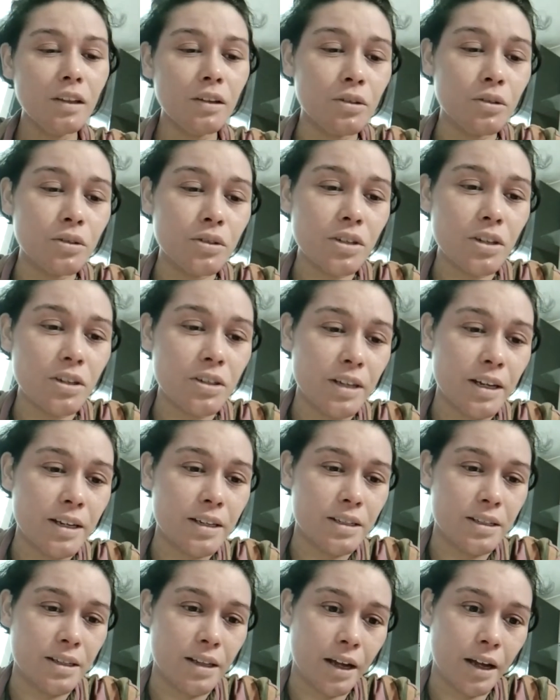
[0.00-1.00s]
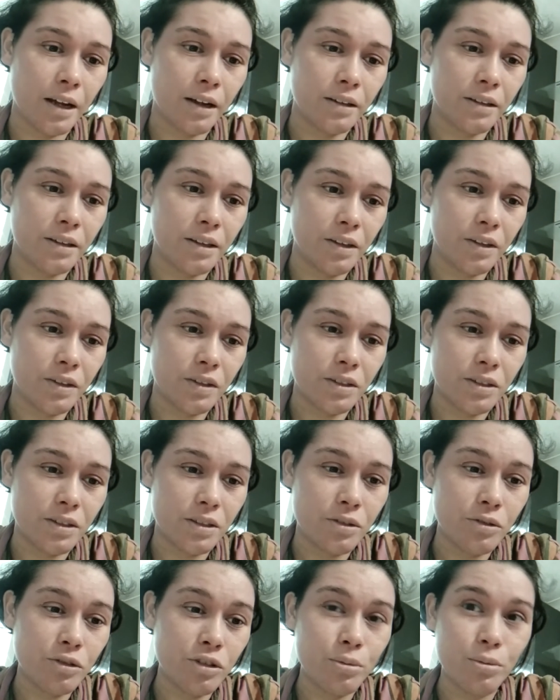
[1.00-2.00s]
It also says that it's
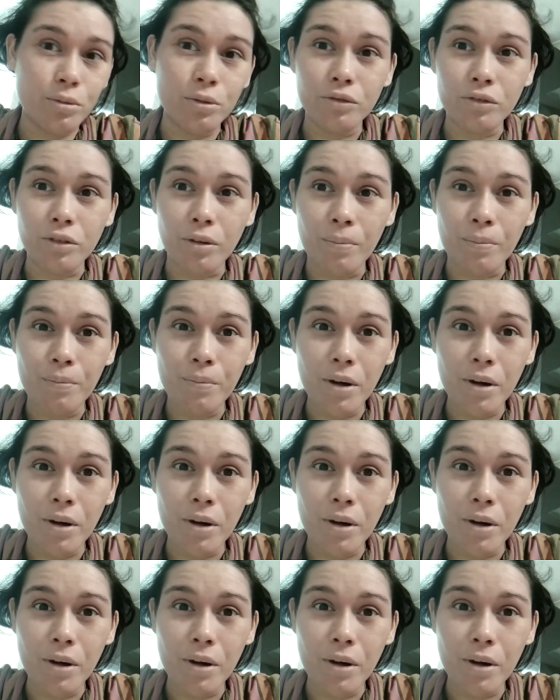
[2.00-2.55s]
suitable from